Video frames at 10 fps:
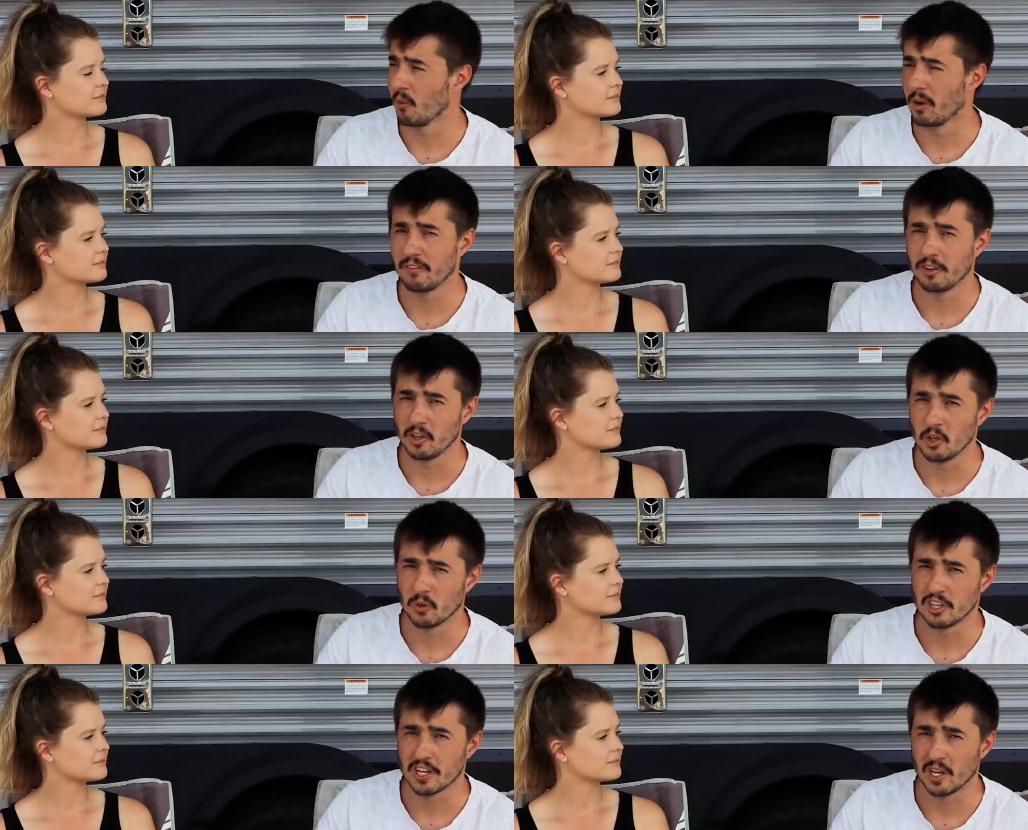Speaker 1: aware, if you're new to
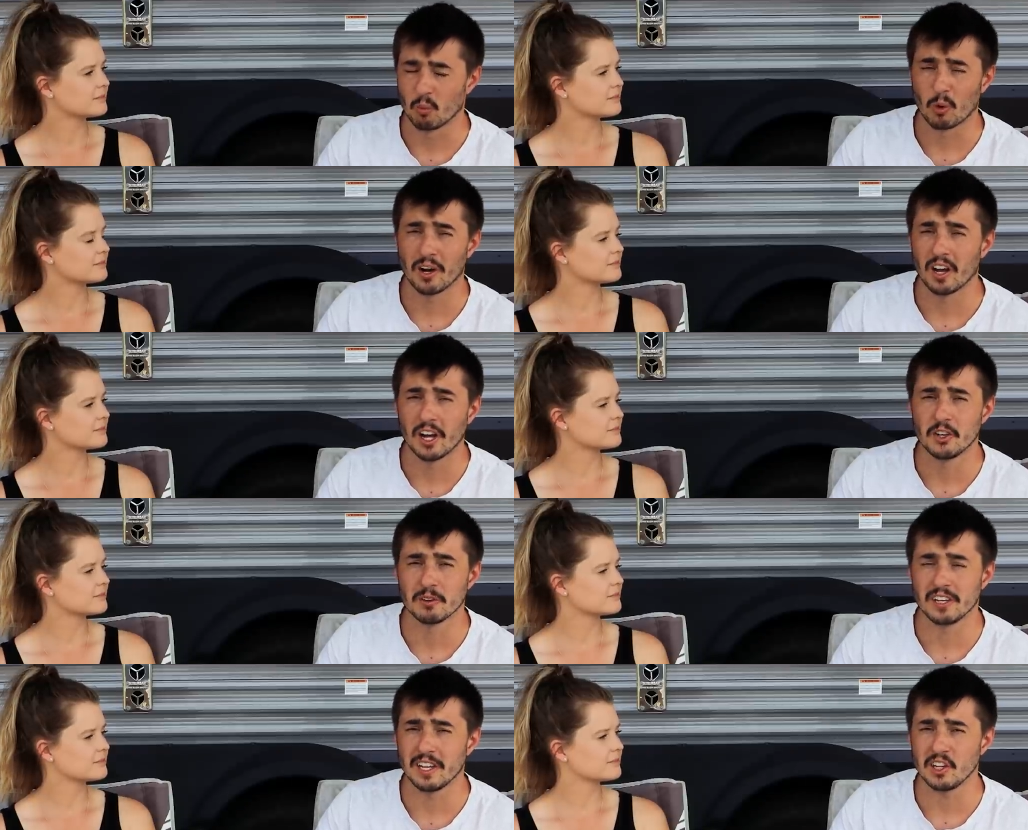our channel, we're on a
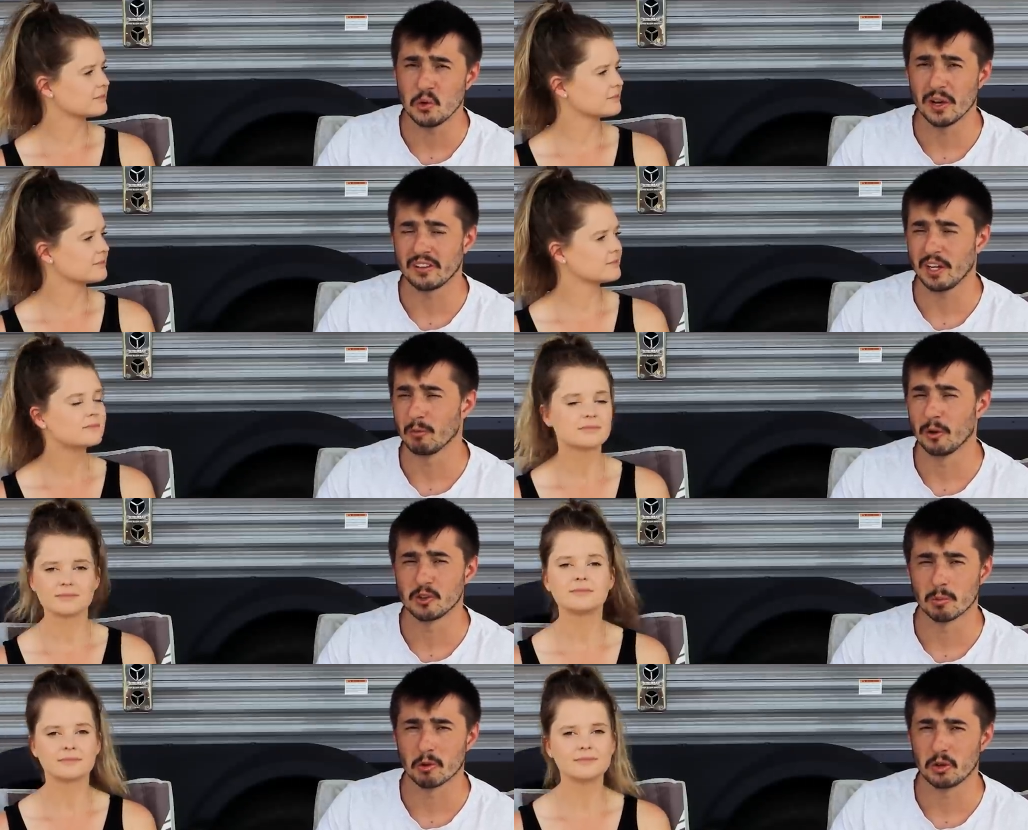100-day USA road
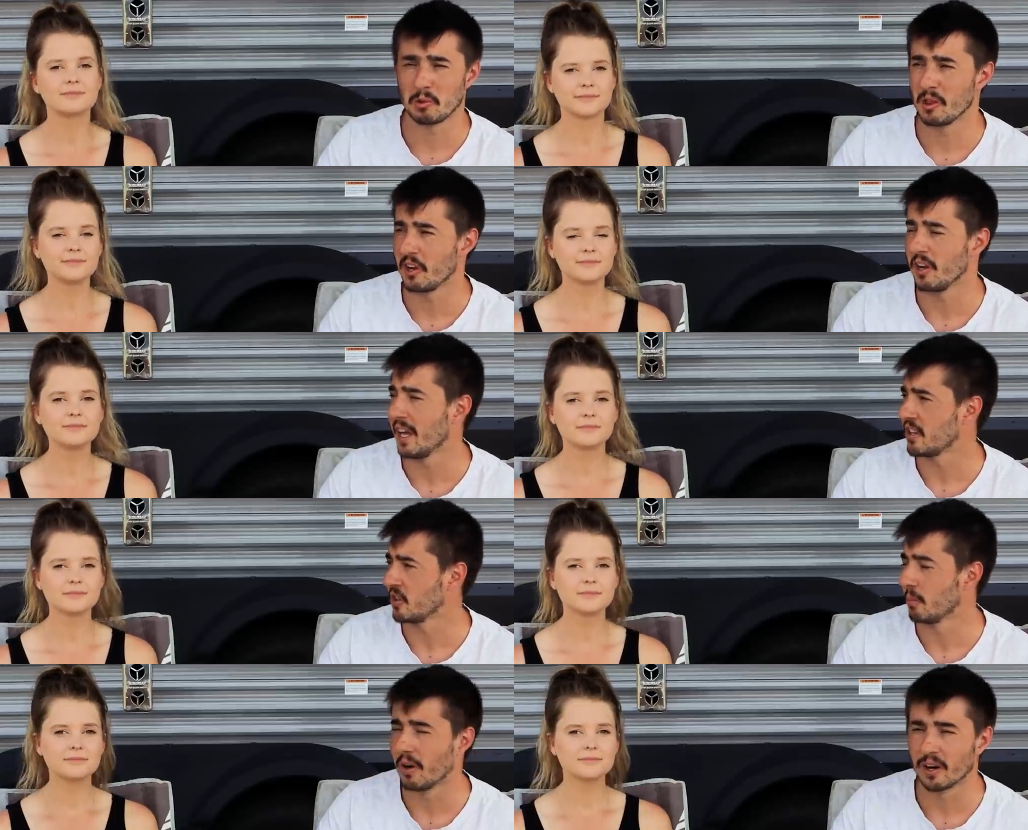trip, going through a lot of
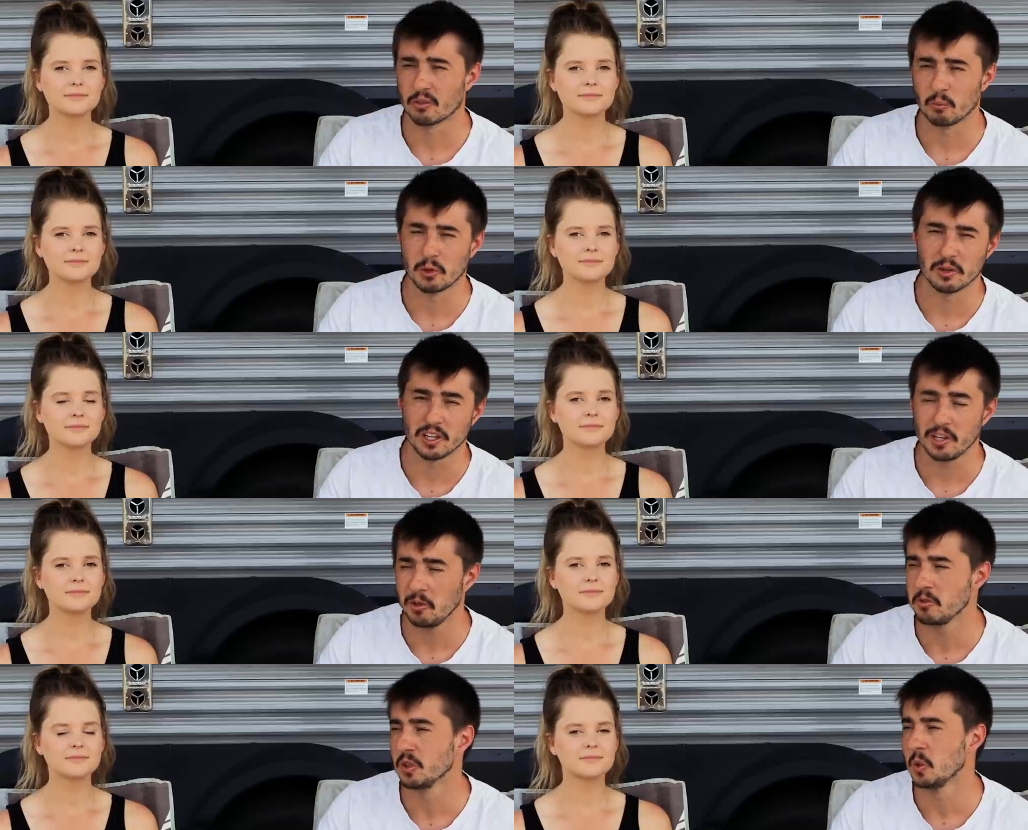national parks, and we're doing a
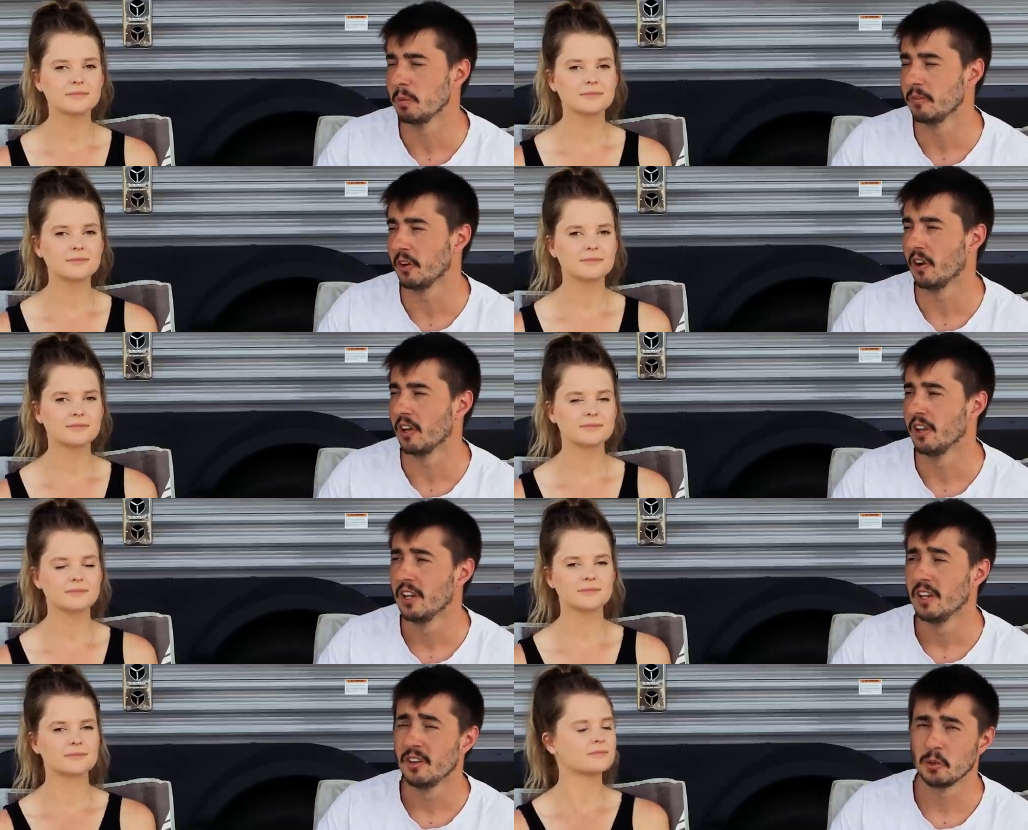huge loop of it all.
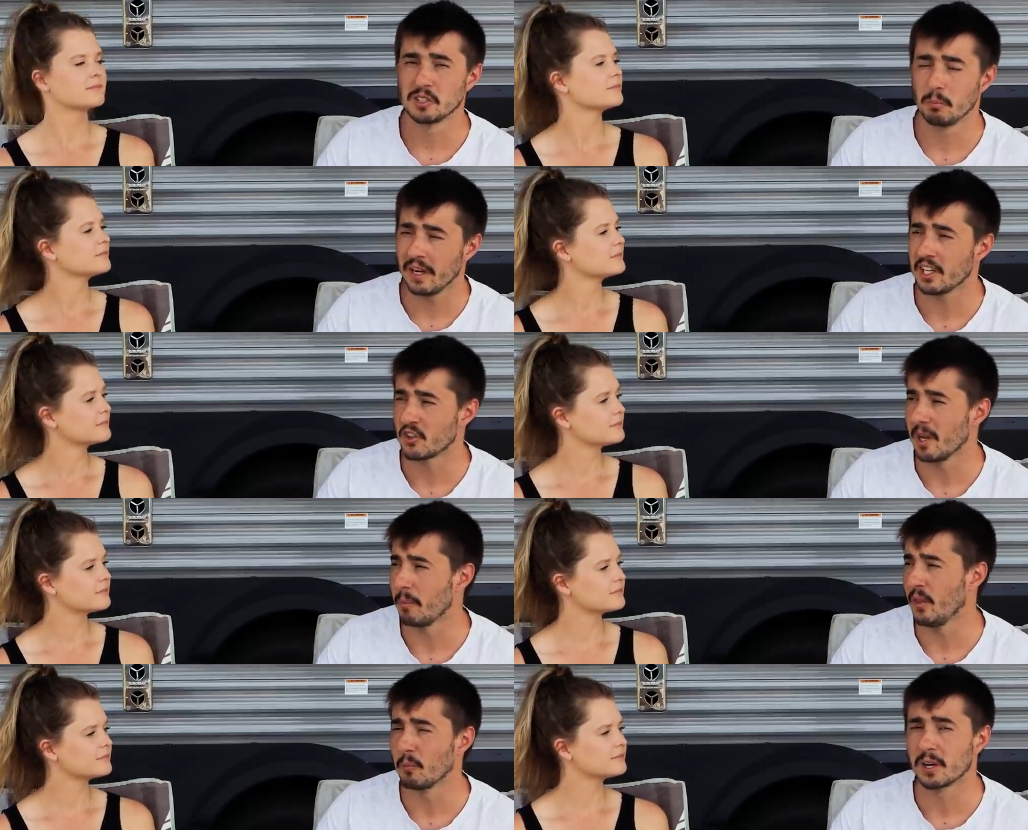So it's a big trip,
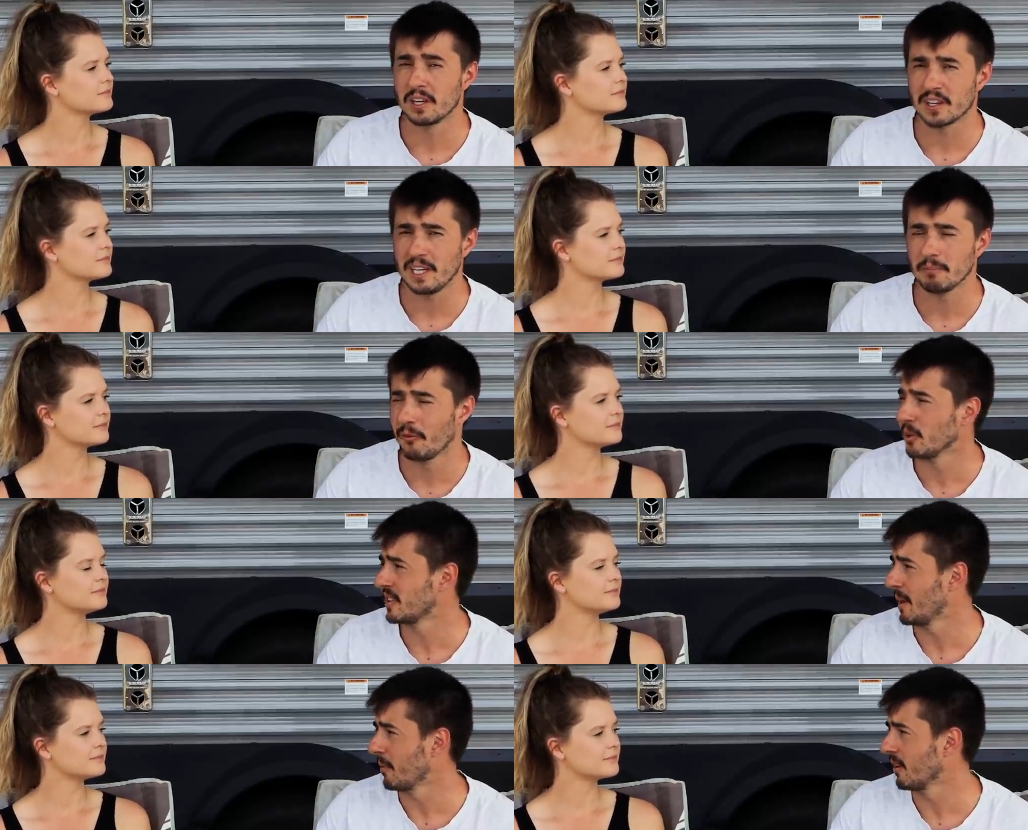and then we're going to keep
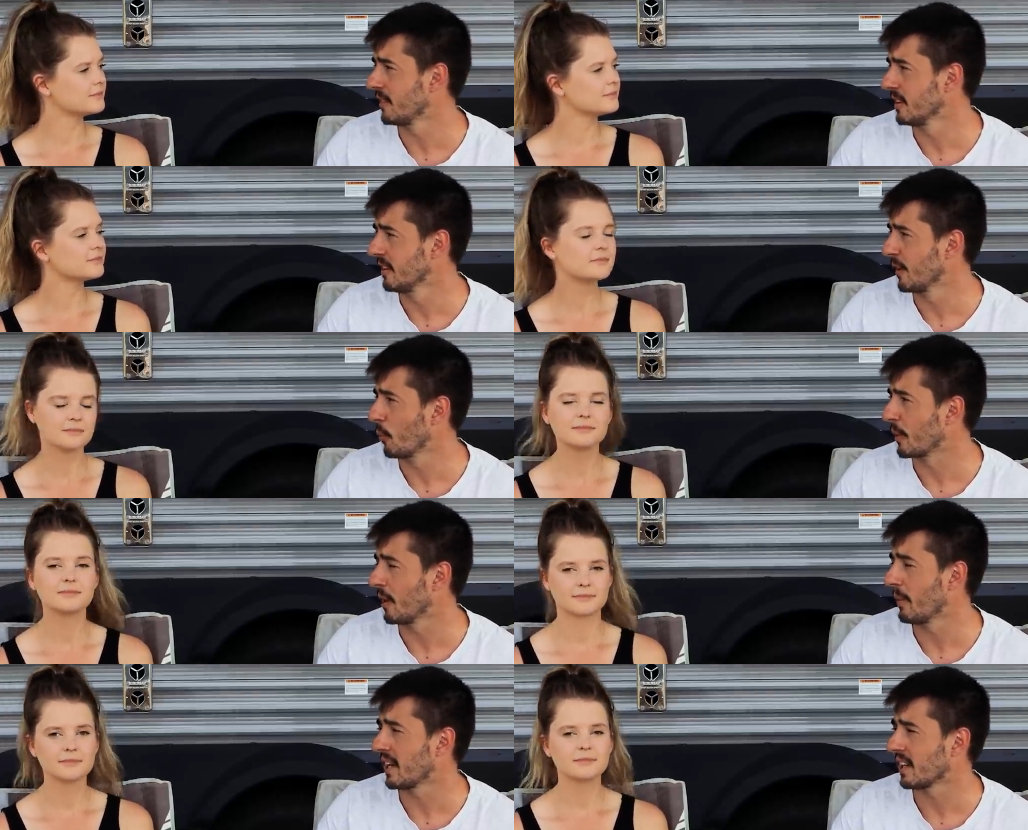full-time RV living when we
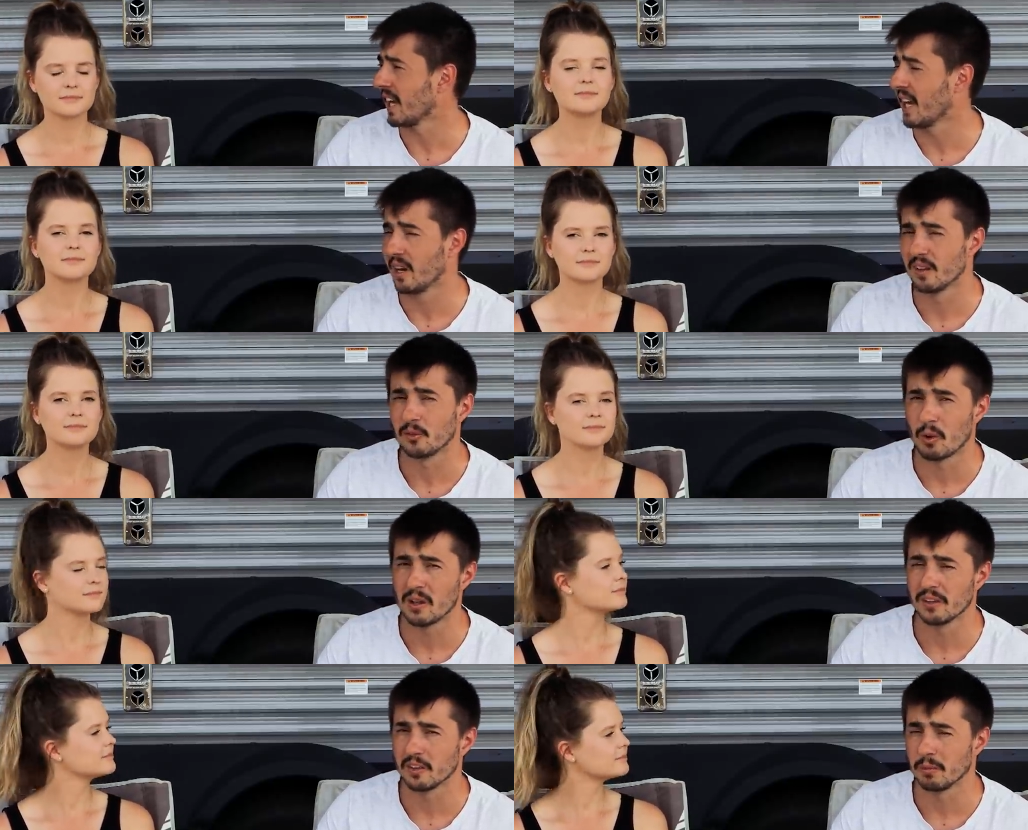get back to Canada as
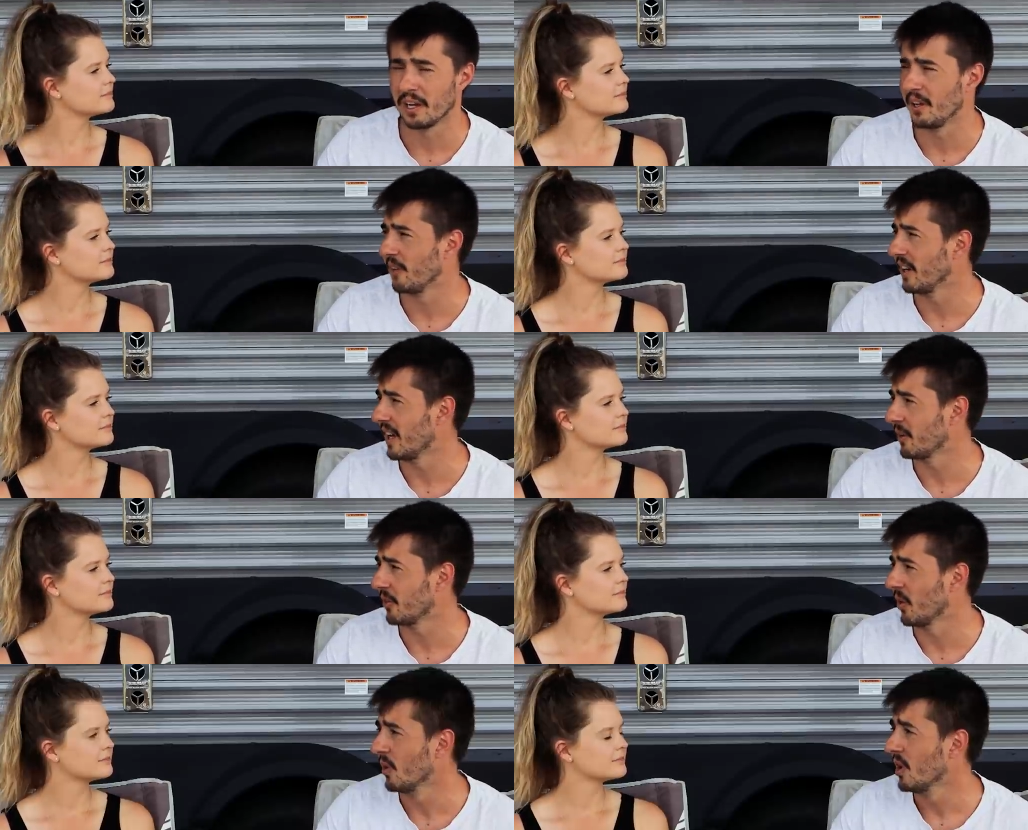well as the plan right now.
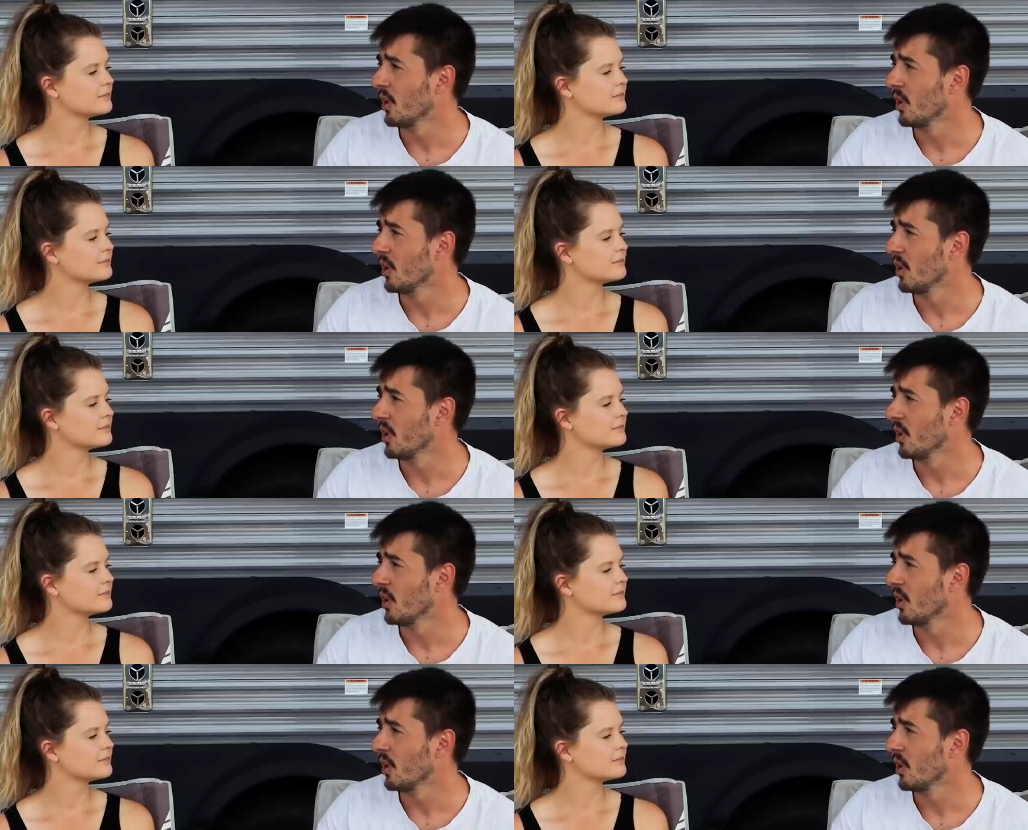So